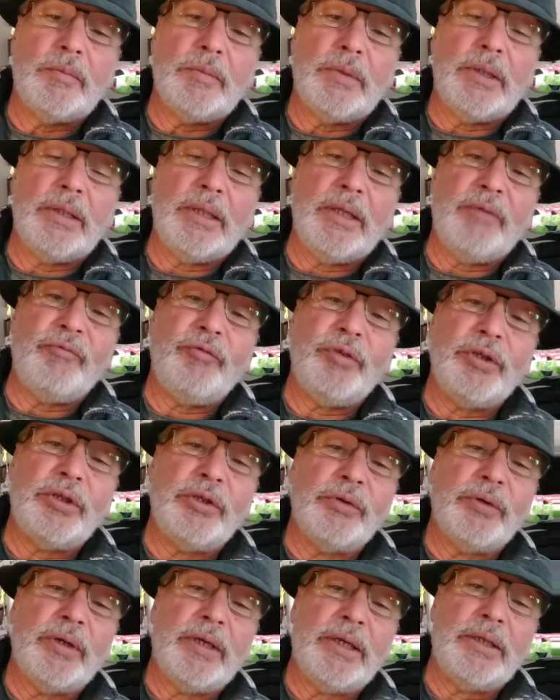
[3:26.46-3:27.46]
and that
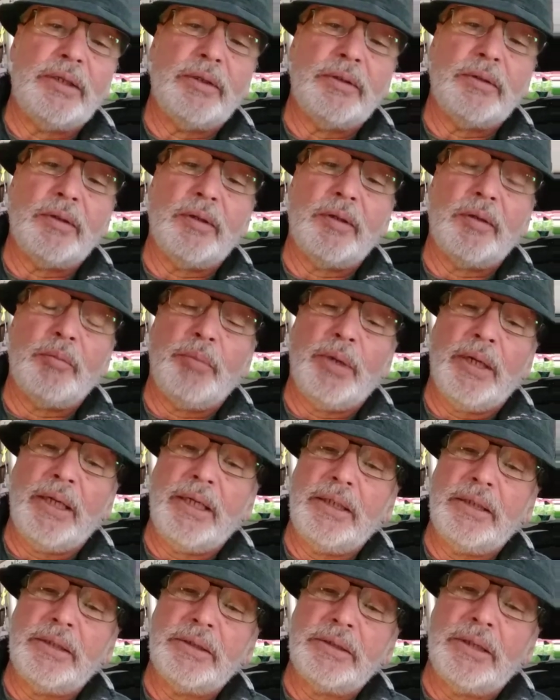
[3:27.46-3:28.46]
figure 8 on a
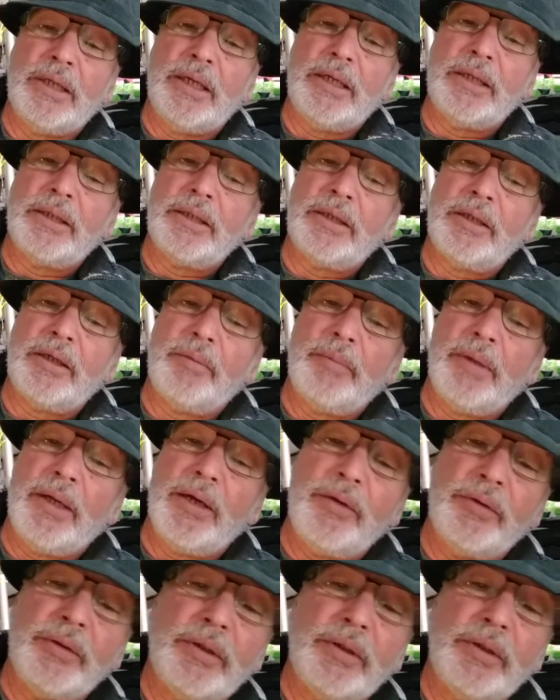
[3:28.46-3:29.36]
bite is not going to come out,